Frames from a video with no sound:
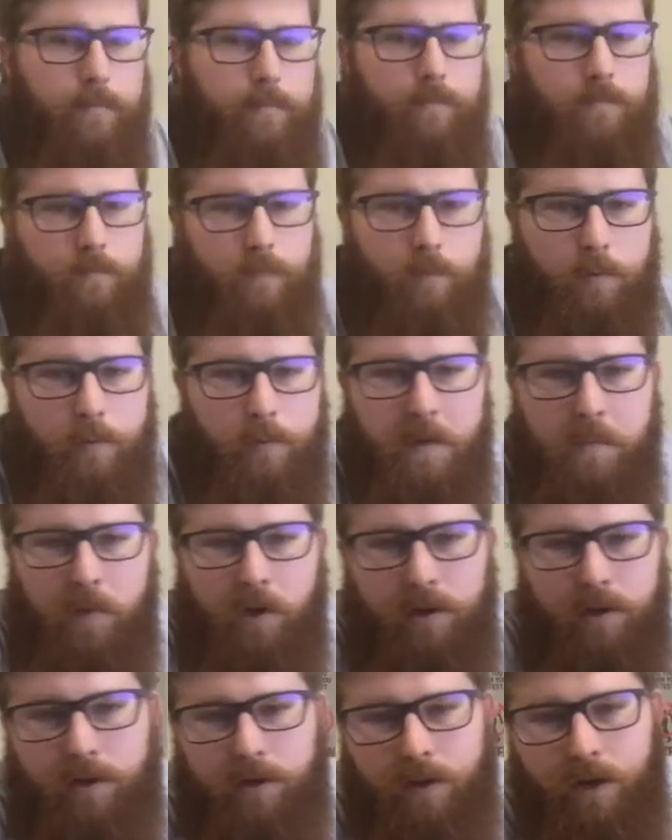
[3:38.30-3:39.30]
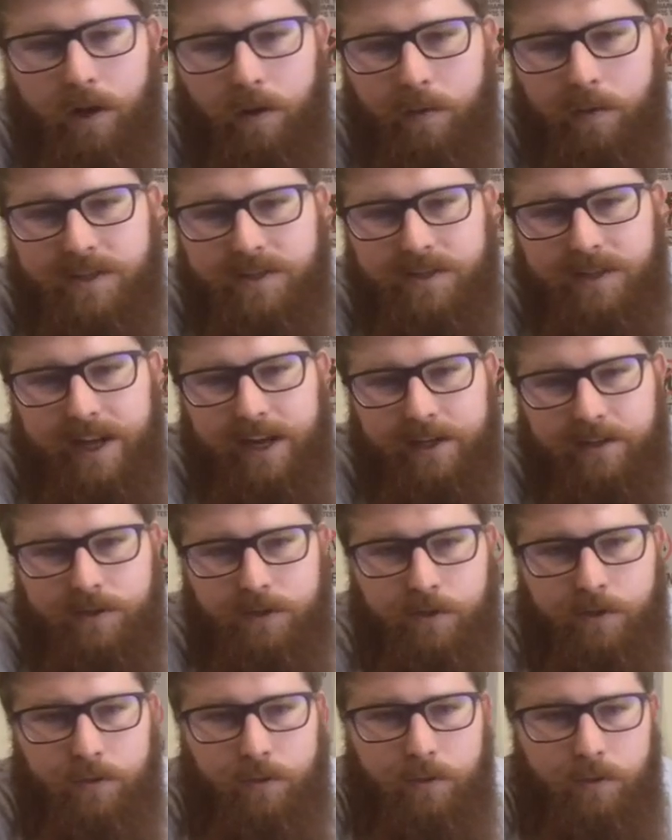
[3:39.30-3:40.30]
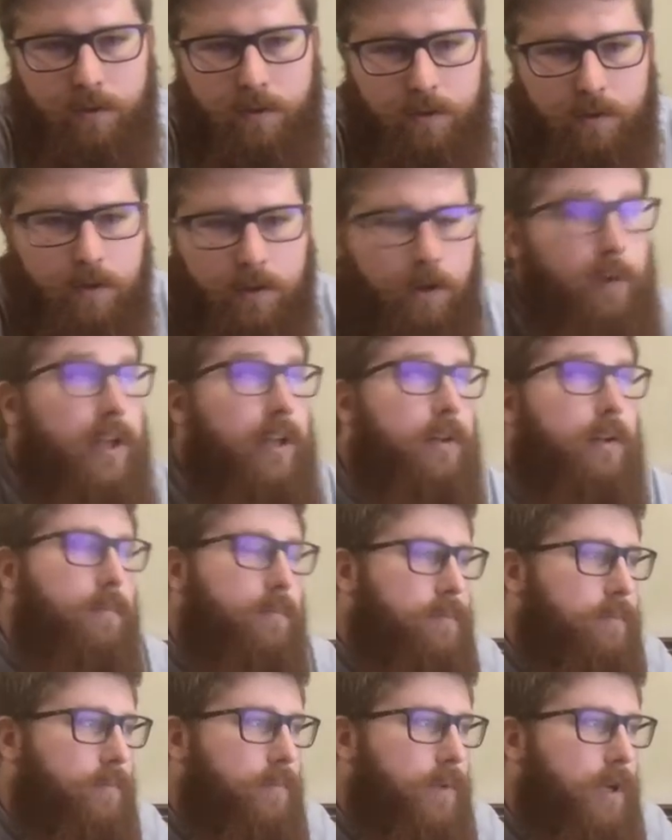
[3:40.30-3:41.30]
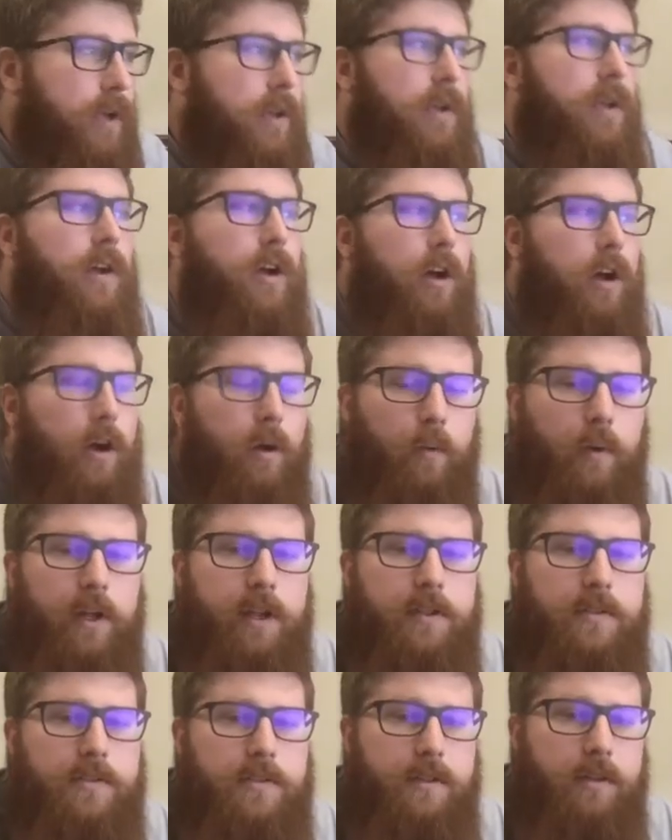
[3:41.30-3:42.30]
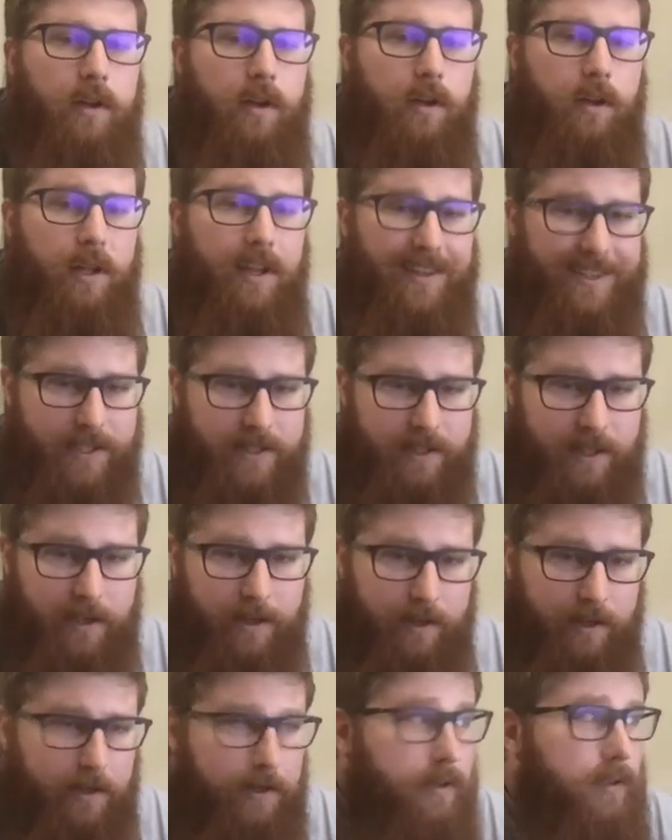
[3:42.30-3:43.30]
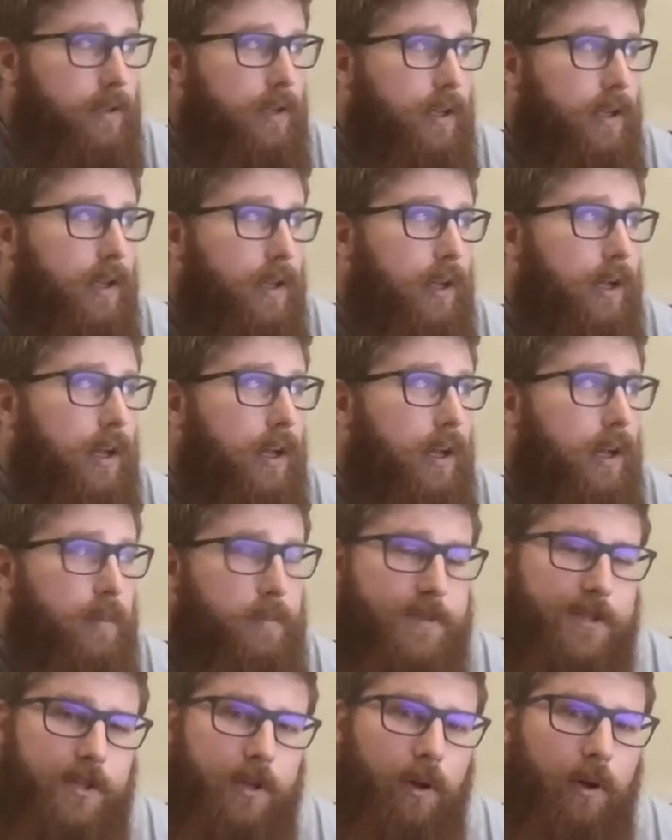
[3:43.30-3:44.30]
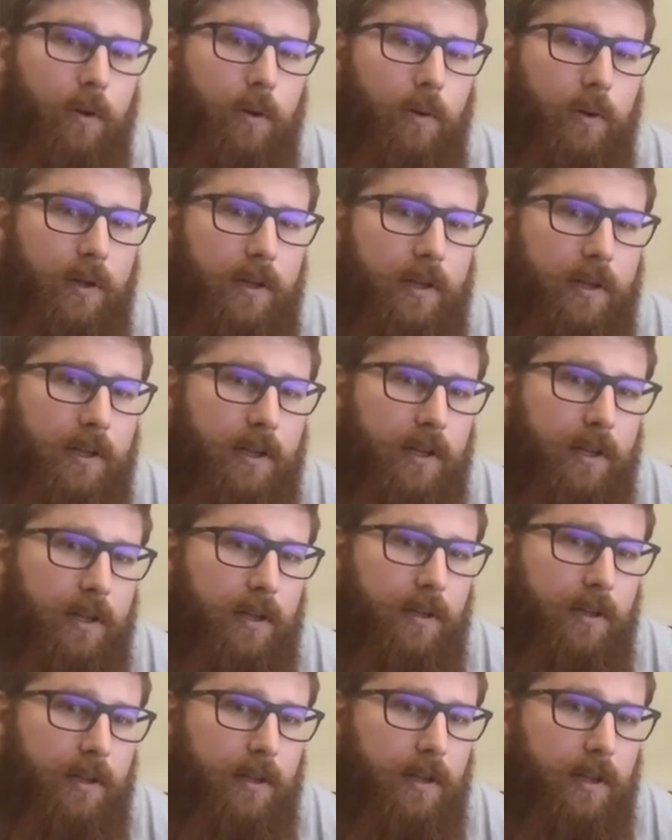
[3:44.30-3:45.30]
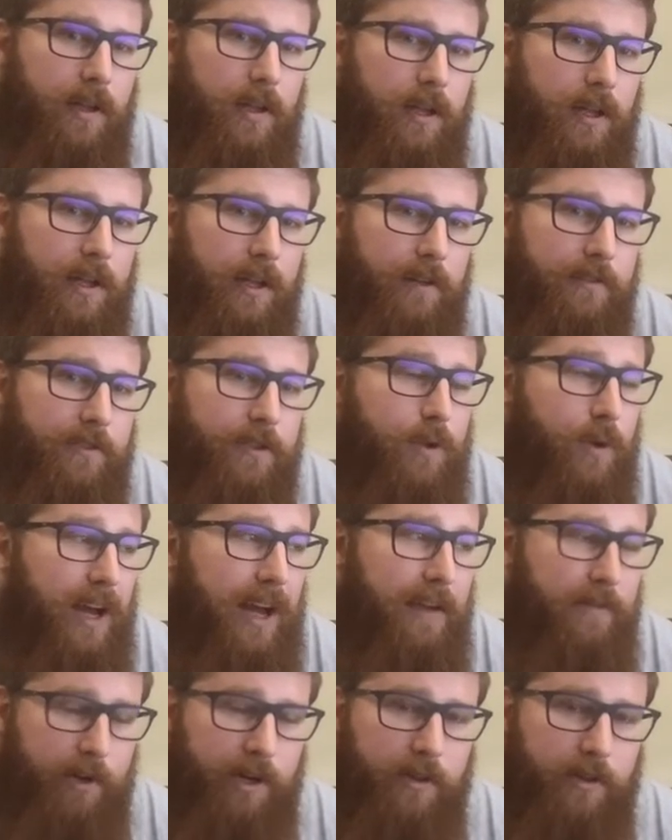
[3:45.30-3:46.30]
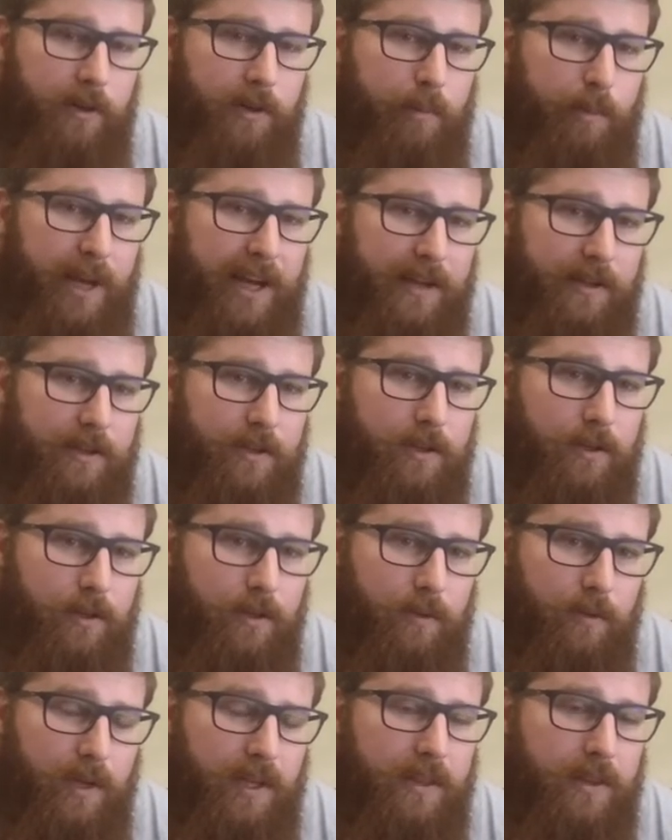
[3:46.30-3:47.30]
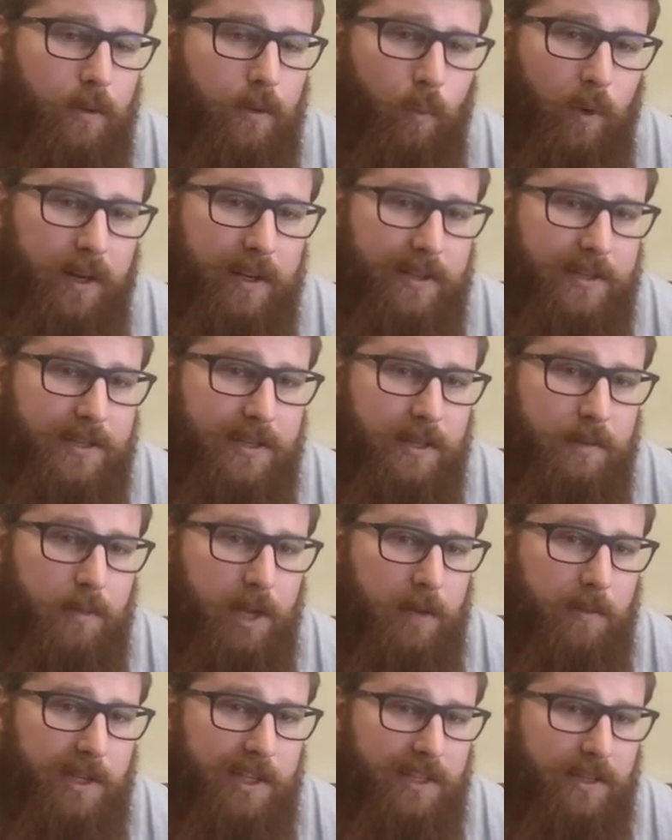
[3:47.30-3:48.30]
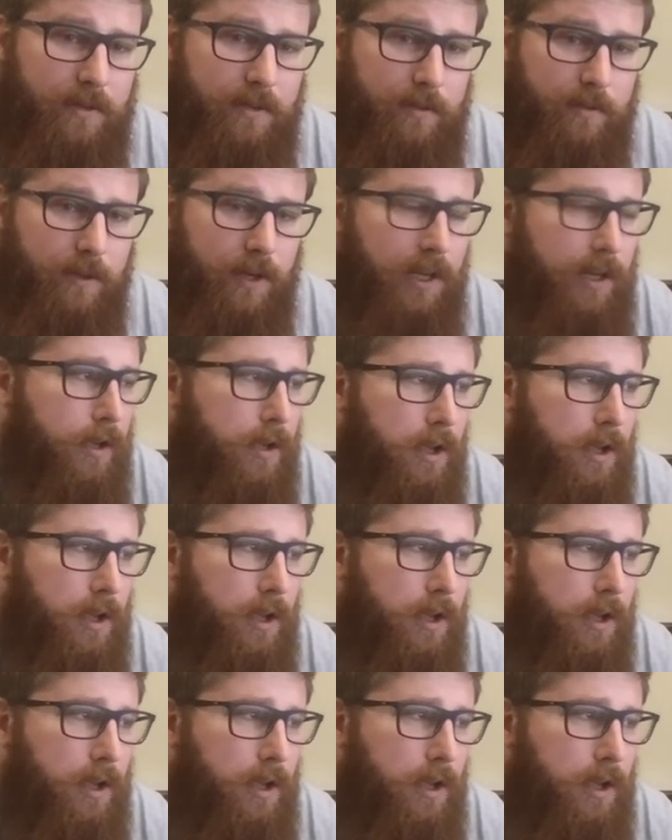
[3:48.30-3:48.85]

Remember, always attack 2. Oh wait, no. Always extend. So if you have another impact that you can read that 1 NC maybe didn't read,